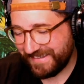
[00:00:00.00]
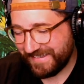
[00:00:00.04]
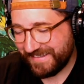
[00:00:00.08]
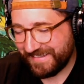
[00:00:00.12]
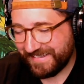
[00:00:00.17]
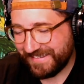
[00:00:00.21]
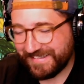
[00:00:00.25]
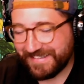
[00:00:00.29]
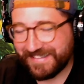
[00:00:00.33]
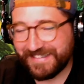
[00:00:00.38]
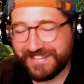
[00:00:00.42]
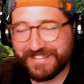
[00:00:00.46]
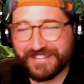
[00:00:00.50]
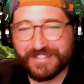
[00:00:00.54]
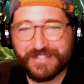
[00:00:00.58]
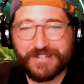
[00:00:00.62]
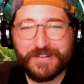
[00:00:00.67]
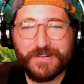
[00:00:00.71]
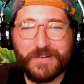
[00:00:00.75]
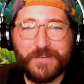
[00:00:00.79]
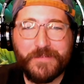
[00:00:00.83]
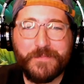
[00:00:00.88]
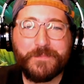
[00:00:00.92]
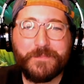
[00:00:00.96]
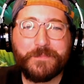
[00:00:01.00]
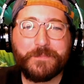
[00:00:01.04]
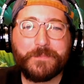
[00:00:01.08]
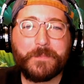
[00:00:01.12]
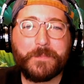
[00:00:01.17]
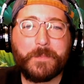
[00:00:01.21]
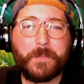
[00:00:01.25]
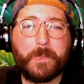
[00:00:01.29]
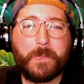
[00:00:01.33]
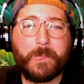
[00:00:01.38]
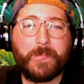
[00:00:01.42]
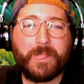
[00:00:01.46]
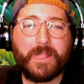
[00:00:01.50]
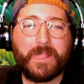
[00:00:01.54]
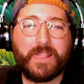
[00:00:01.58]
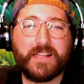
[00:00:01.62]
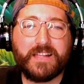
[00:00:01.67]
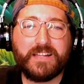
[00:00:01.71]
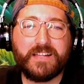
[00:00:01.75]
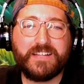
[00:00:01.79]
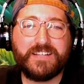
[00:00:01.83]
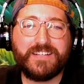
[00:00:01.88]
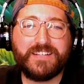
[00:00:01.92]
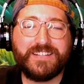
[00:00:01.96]

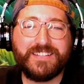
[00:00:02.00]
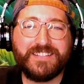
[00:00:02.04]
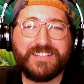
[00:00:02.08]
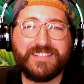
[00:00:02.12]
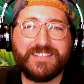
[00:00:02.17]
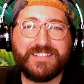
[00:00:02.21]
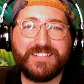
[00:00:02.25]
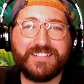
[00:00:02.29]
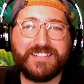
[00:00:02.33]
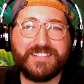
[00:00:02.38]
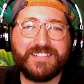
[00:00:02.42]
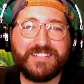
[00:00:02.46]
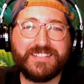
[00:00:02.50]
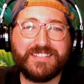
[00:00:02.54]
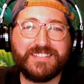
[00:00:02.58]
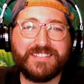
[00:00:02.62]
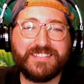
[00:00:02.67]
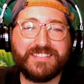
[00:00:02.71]
(silent)